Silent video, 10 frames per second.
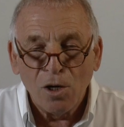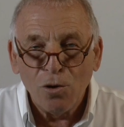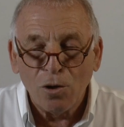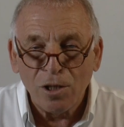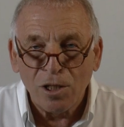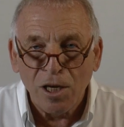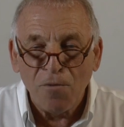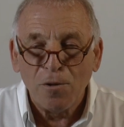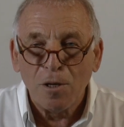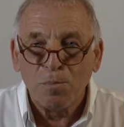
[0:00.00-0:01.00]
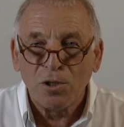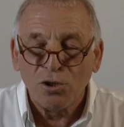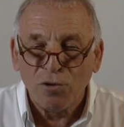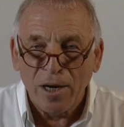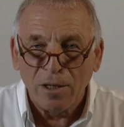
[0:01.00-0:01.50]
You can see from the
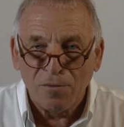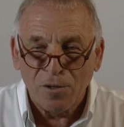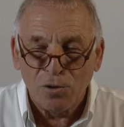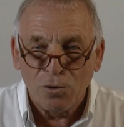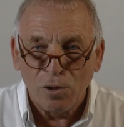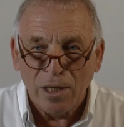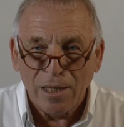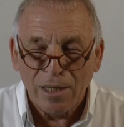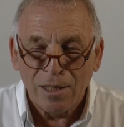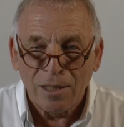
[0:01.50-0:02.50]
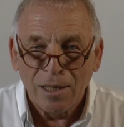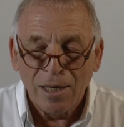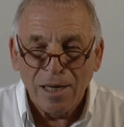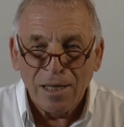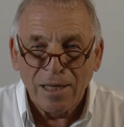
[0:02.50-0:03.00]
portrayal of the two ladies
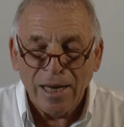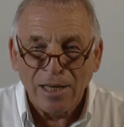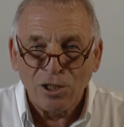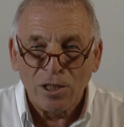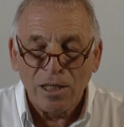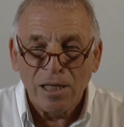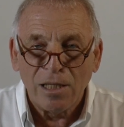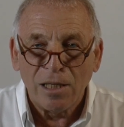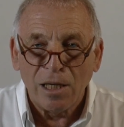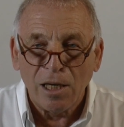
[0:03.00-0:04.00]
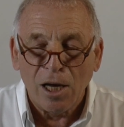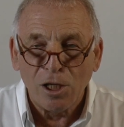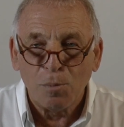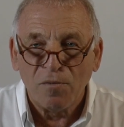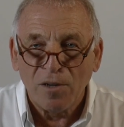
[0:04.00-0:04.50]
that actually he's at the
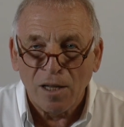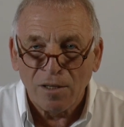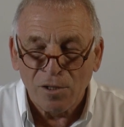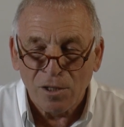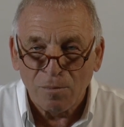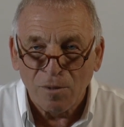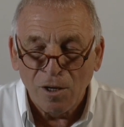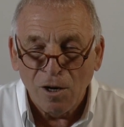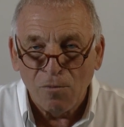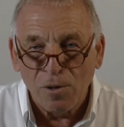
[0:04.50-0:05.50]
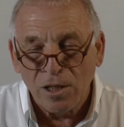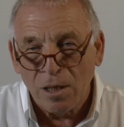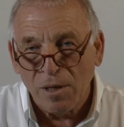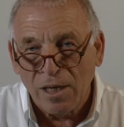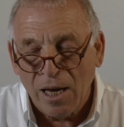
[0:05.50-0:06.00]
cusp of colourism, of which
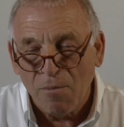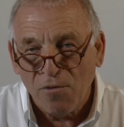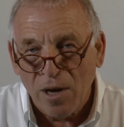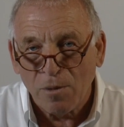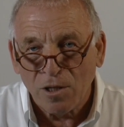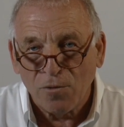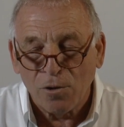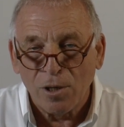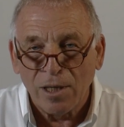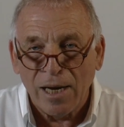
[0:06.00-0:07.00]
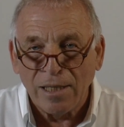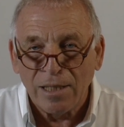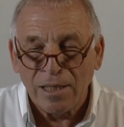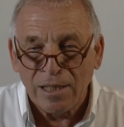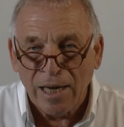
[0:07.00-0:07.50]
he became famous for in
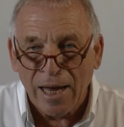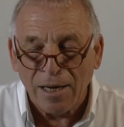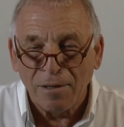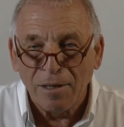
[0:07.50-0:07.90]
1910.